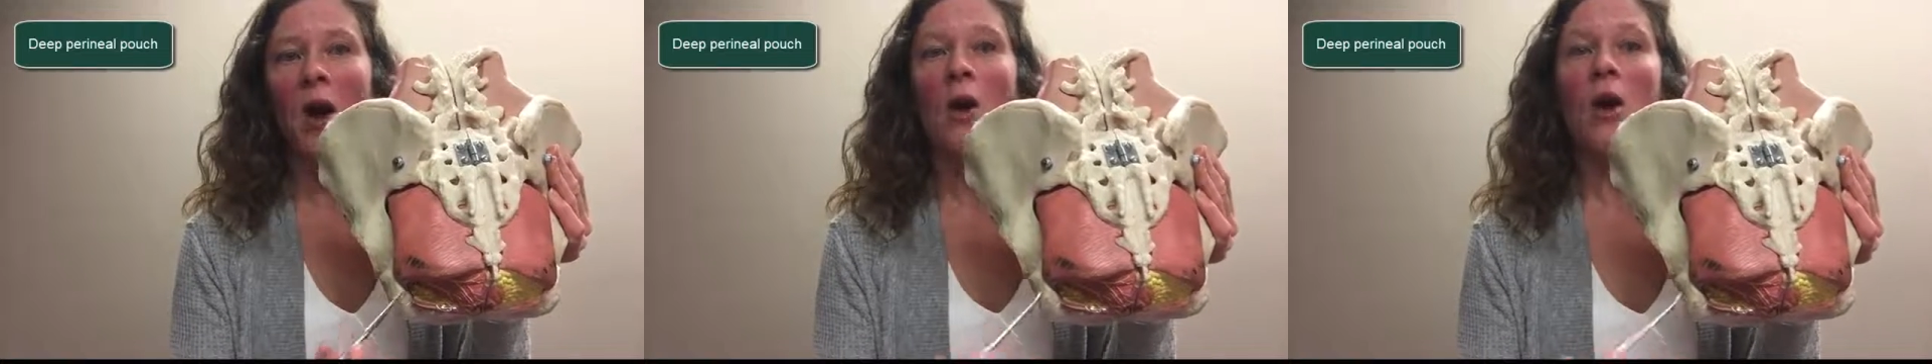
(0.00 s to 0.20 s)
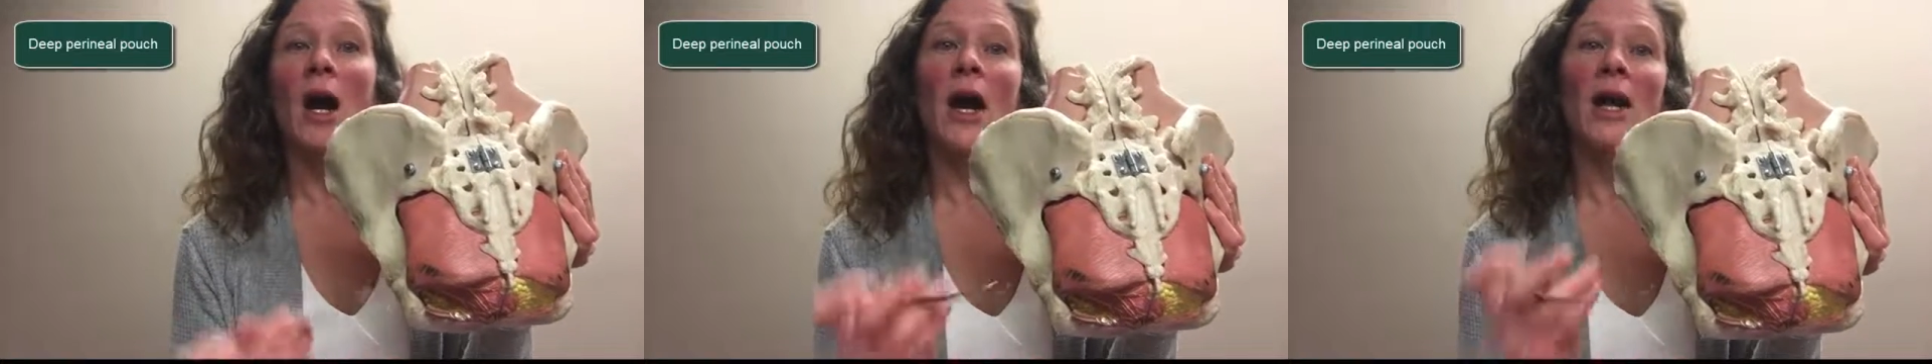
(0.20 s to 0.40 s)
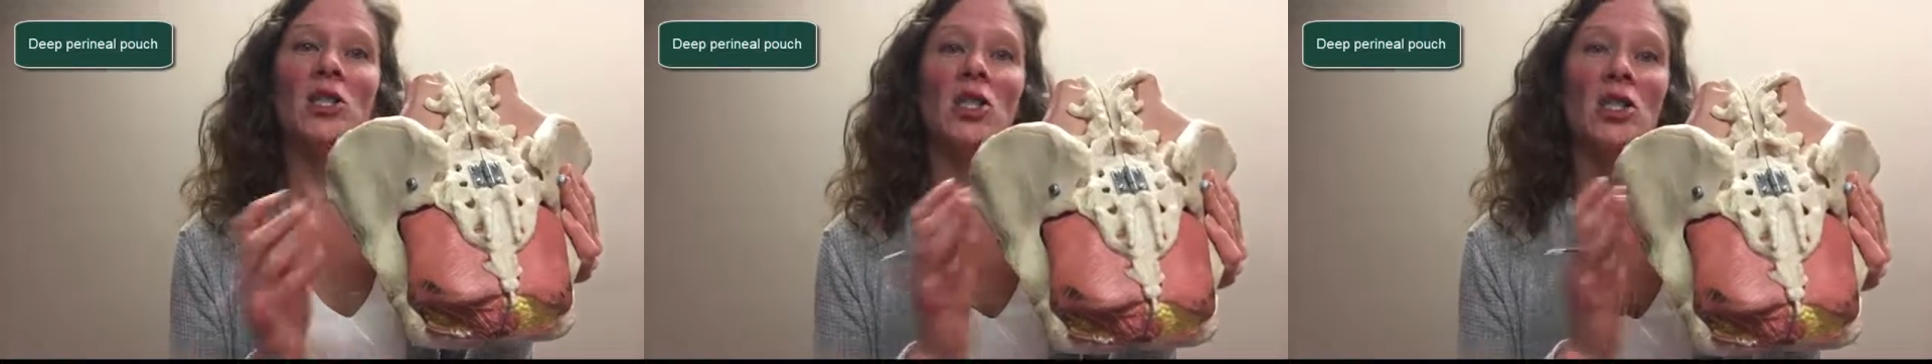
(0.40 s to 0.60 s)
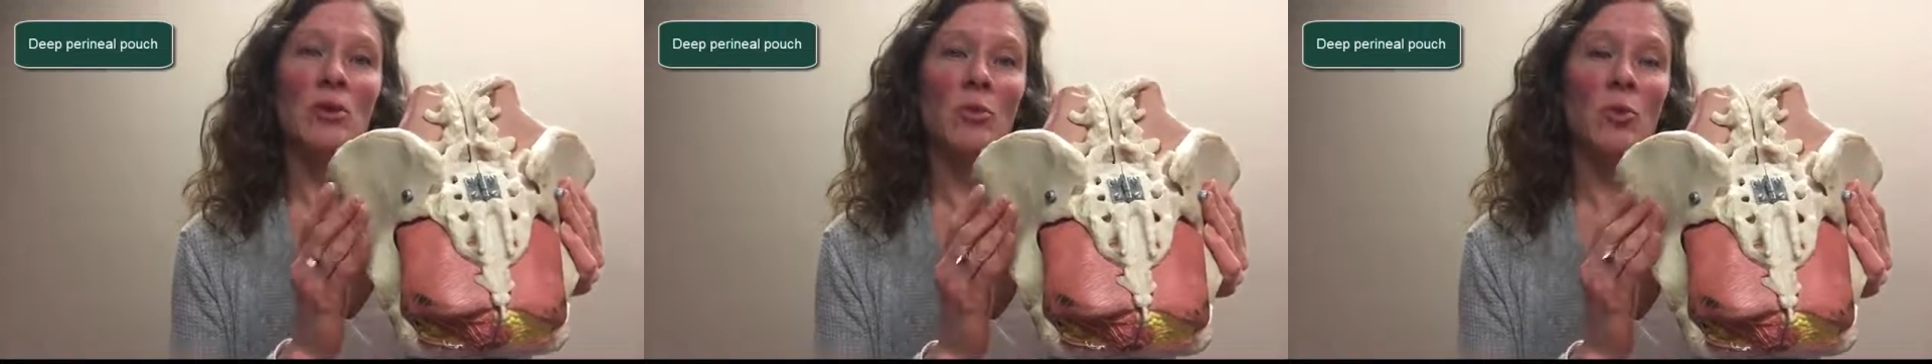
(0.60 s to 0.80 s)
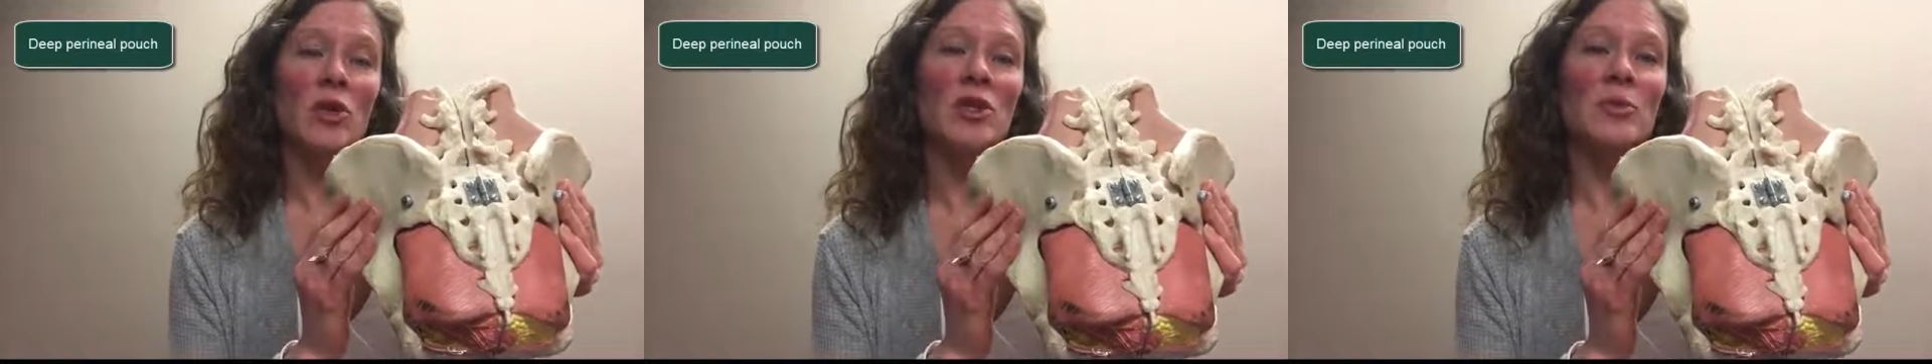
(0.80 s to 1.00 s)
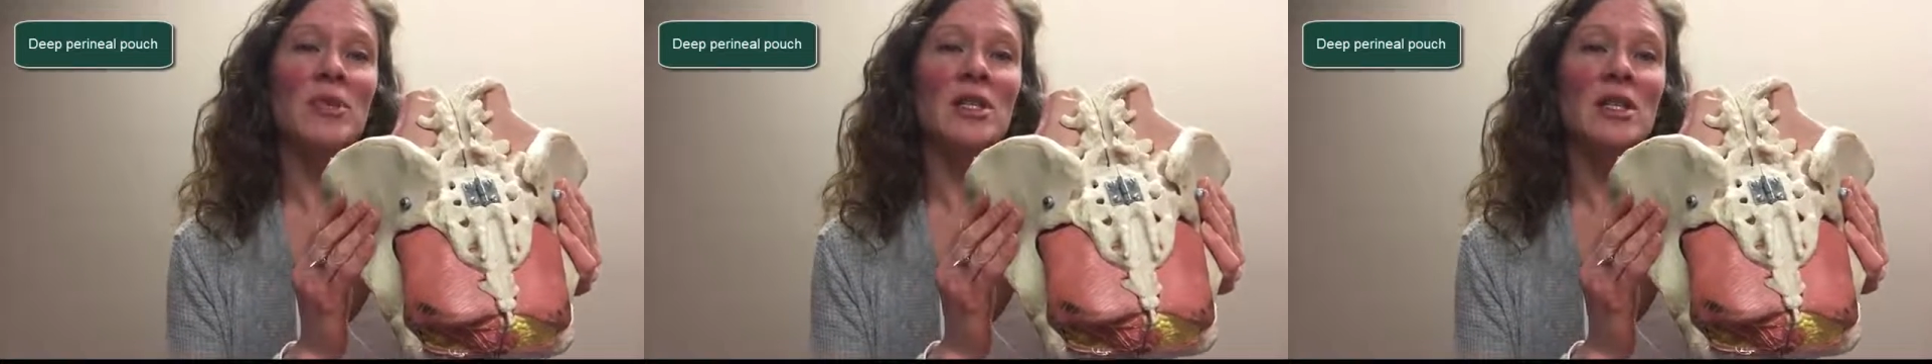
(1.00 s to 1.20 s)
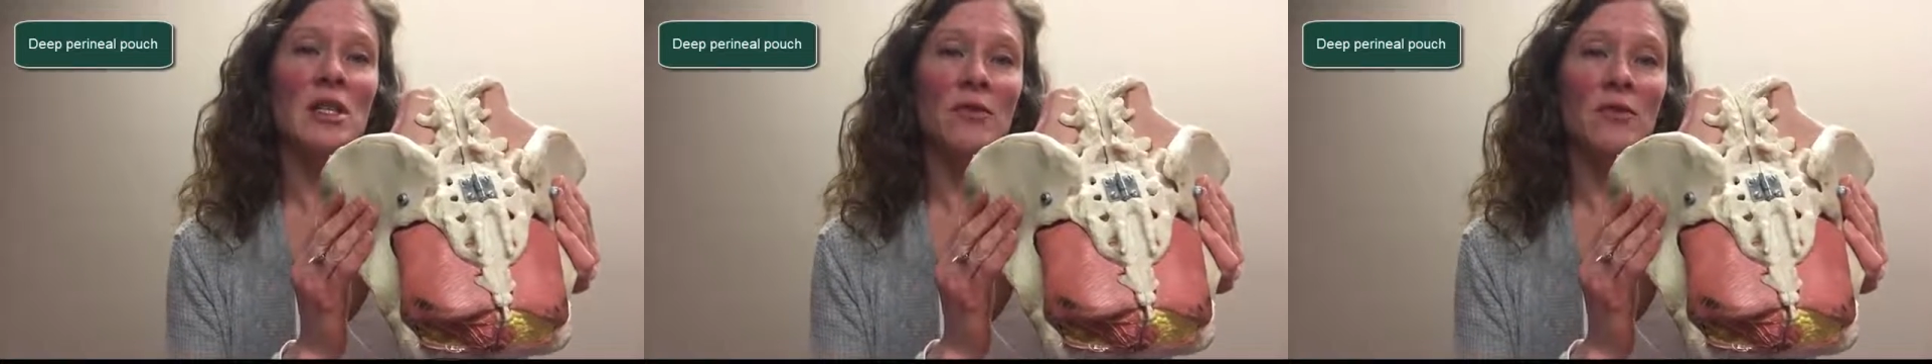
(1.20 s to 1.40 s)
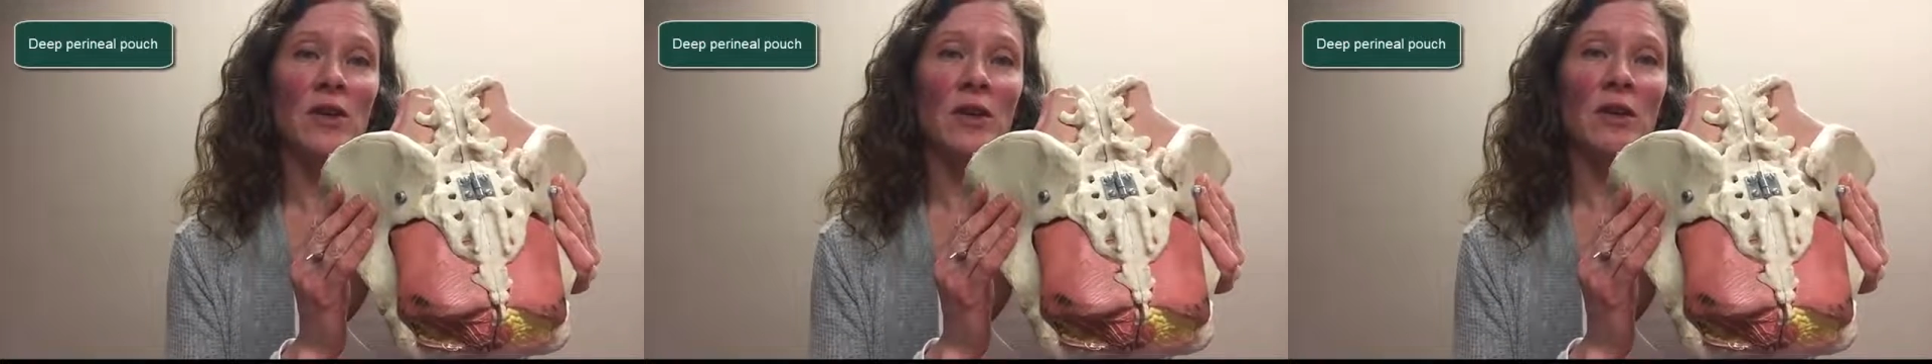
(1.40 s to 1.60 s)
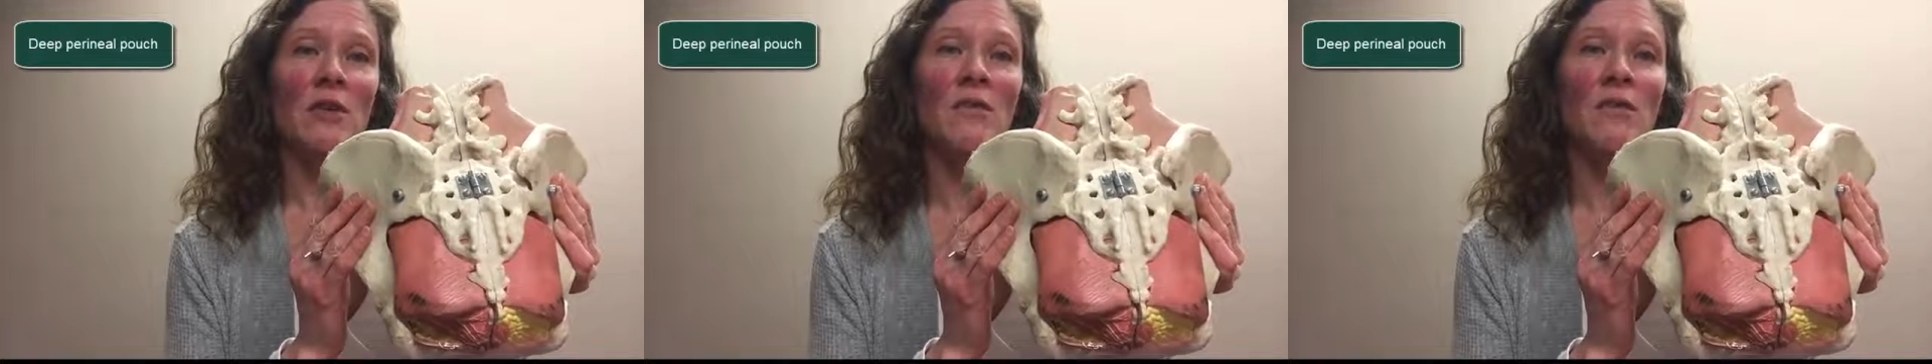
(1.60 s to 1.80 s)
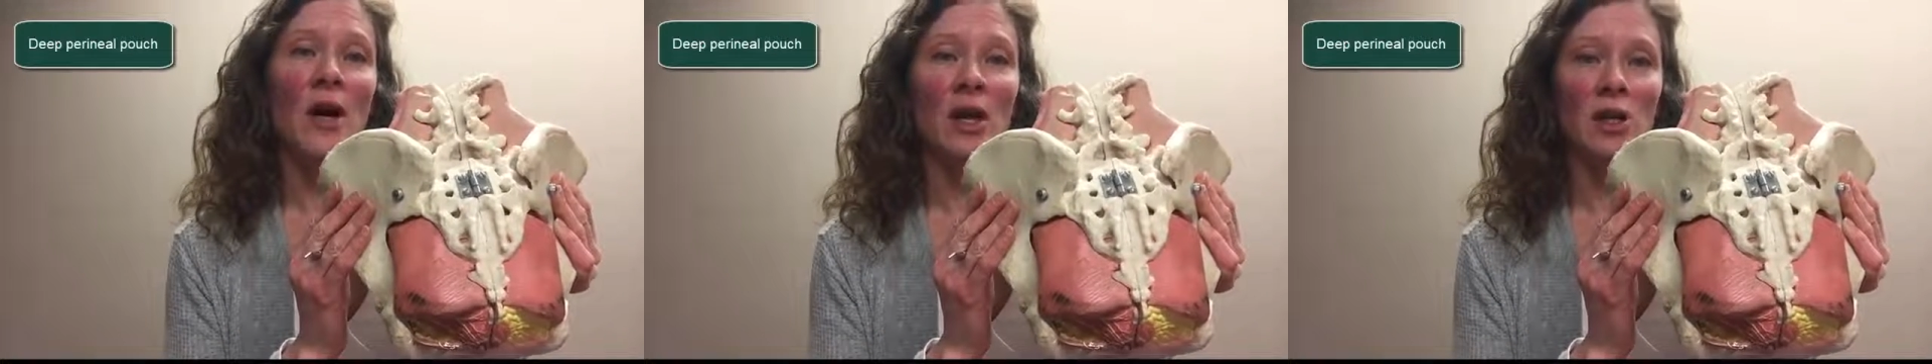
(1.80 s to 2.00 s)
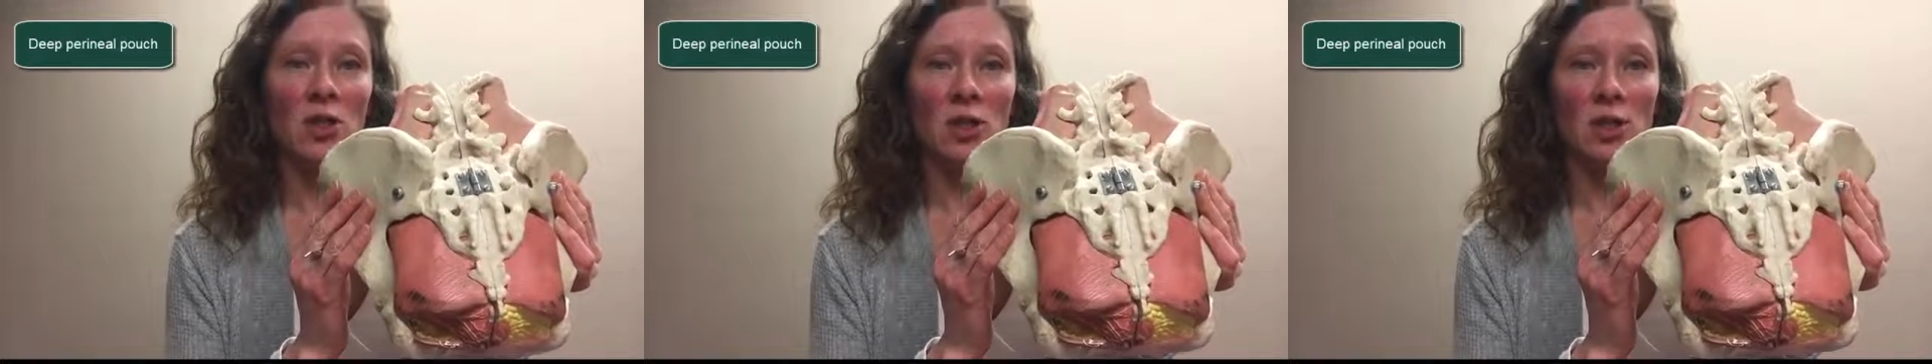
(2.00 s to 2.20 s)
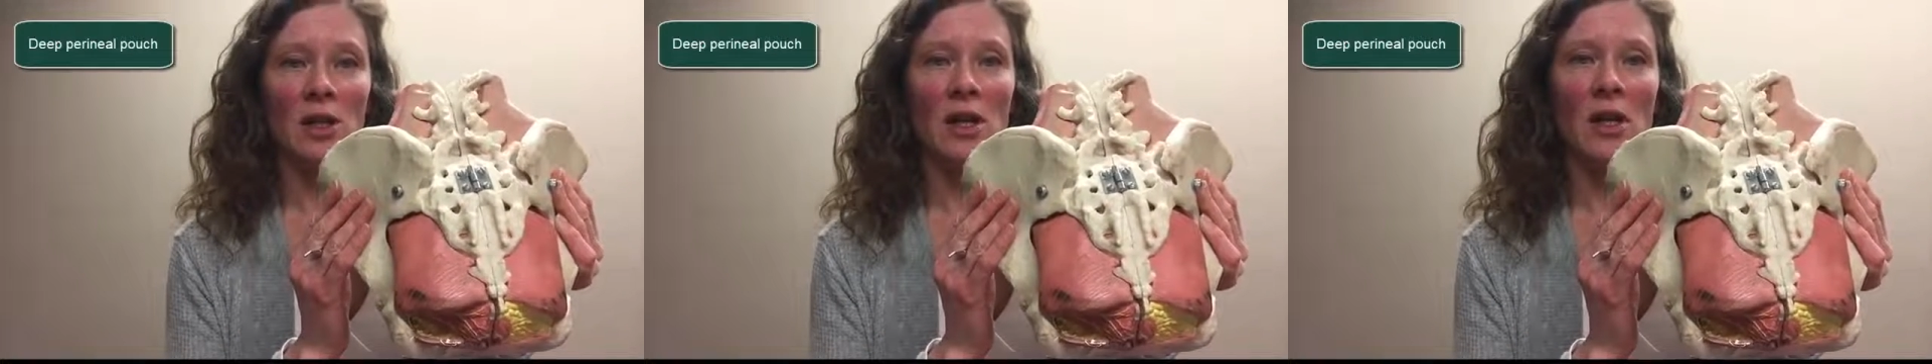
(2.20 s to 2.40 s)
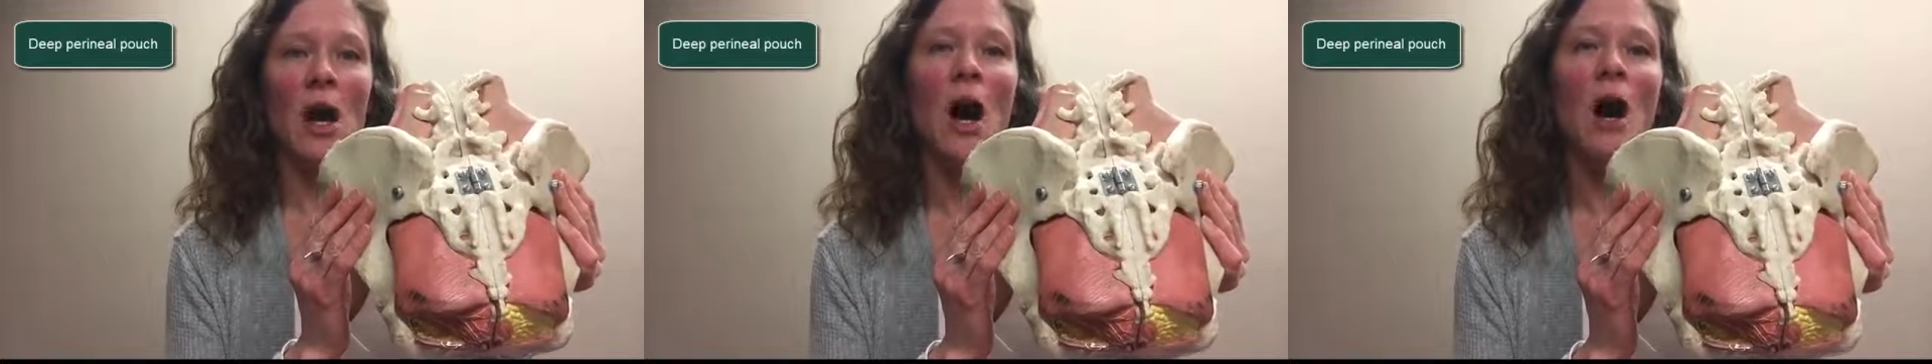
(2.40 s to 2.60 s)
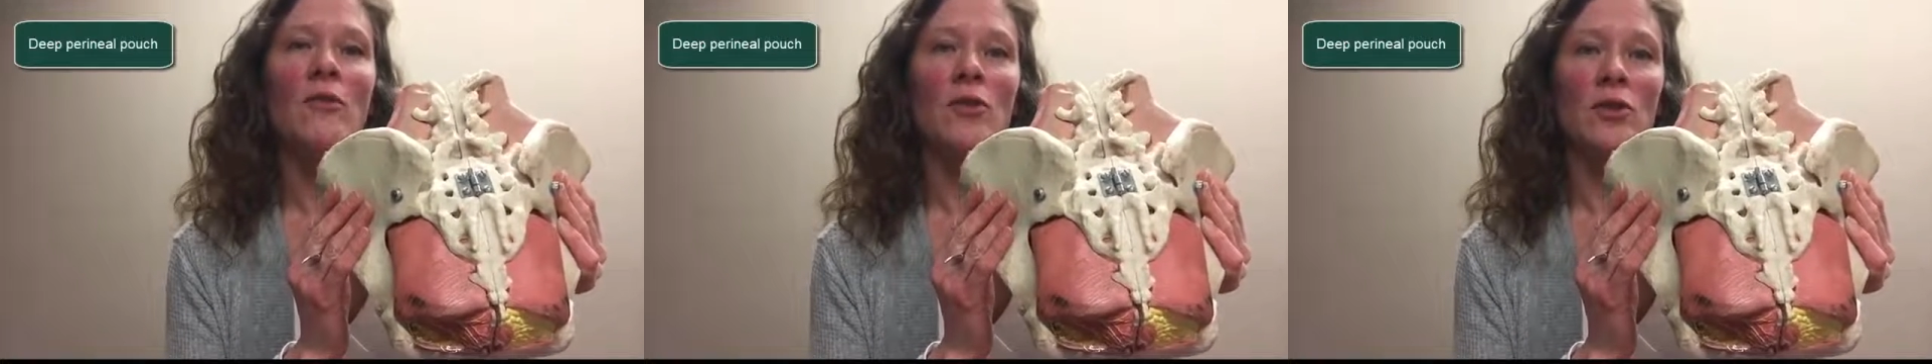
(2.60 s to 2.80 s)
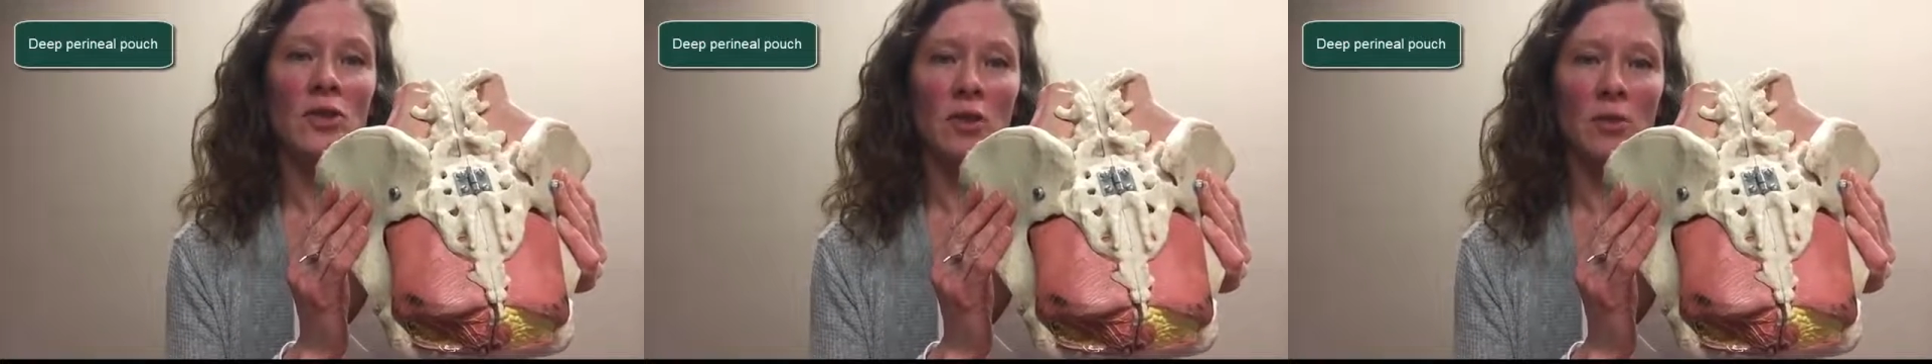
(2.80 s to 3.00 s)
or actually more specific, the fascia that covers